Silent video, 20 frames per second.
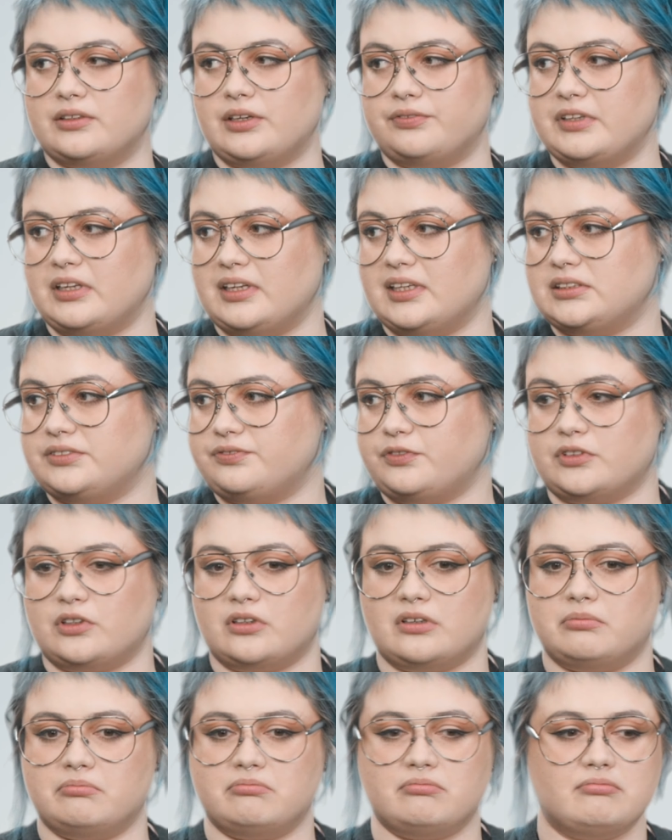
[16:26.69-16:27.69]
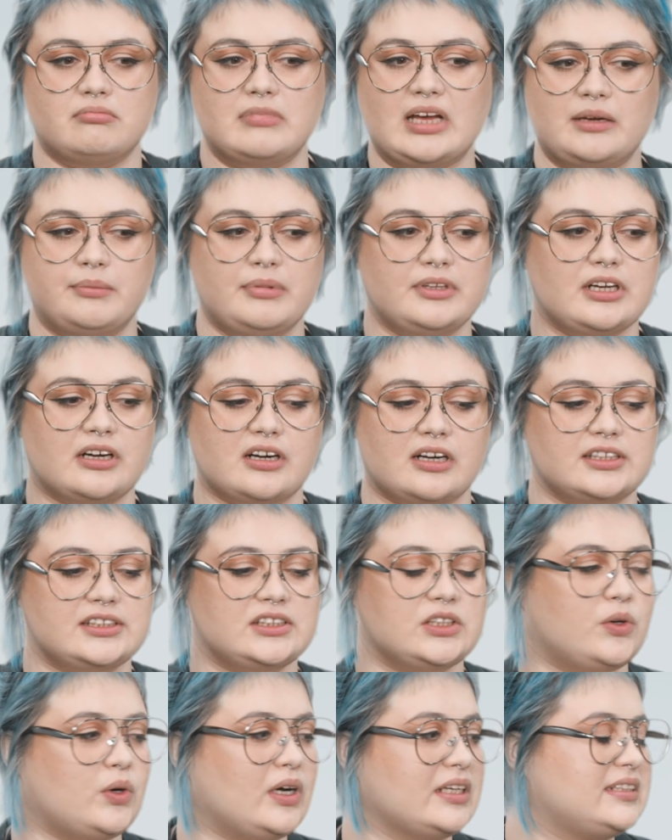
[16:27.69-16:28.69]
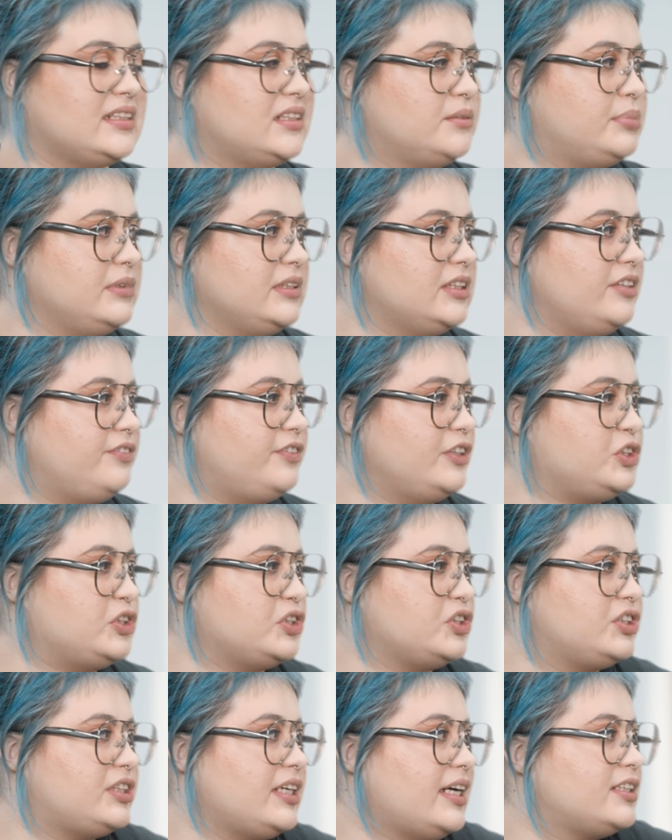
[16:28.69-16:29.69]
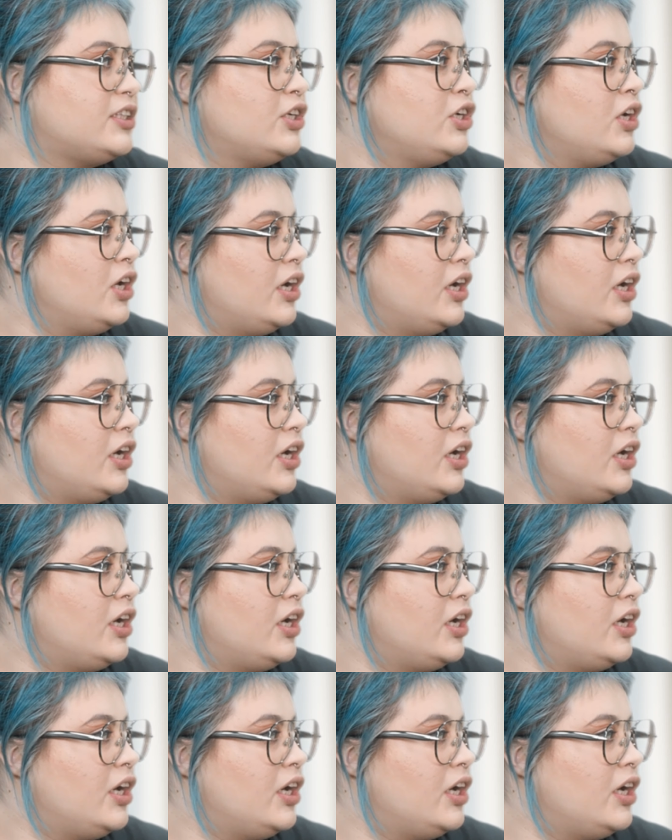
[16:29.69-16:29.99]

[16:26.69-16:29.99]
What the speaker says: tell us for maybe there are so accessibility features that